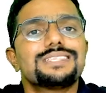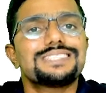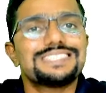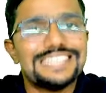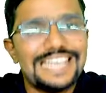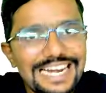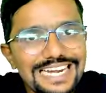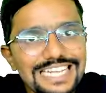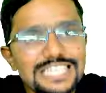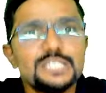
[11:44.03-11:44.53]

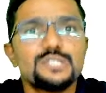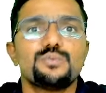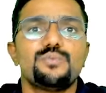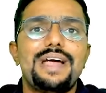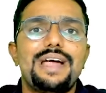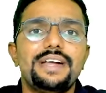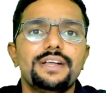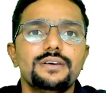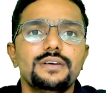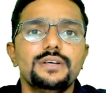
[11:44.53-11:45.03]

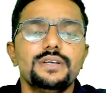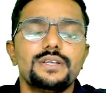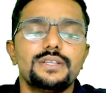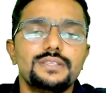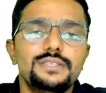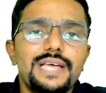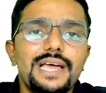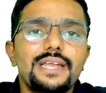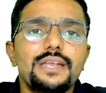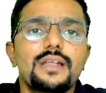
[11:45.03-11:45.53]
satisfied,
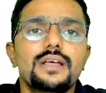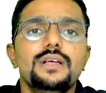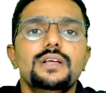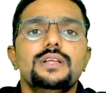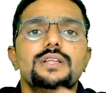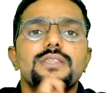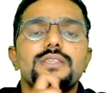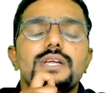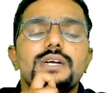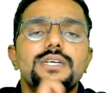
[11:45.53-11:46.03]
then
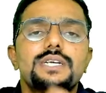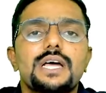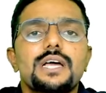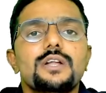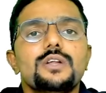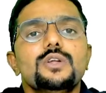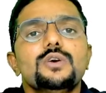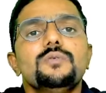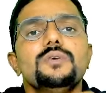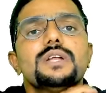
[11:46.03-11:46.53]
the
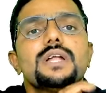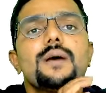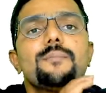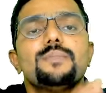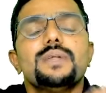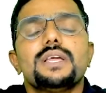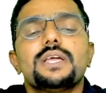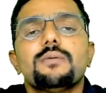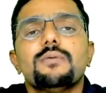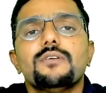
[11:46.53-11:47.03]
turnover
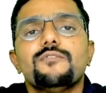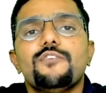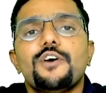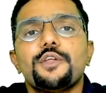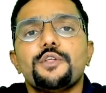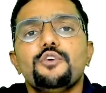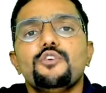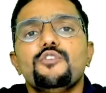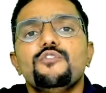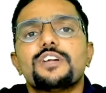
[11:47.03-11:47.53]
applicable
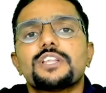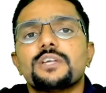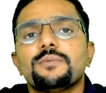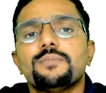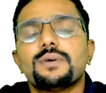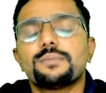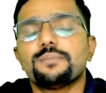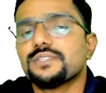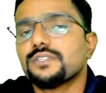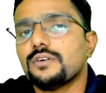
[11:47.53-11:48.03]
for you for the
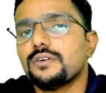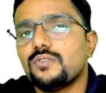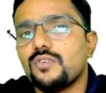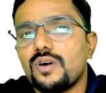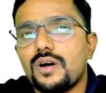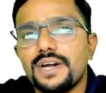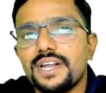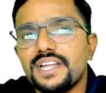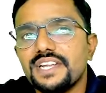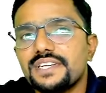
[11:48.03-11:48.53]
purpose of
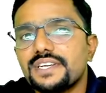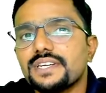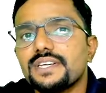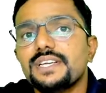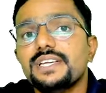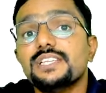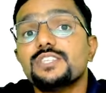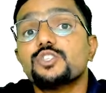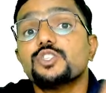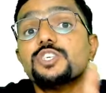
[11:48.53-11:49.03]
audit
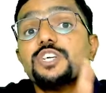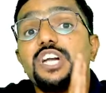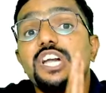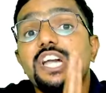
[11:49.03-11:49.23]
is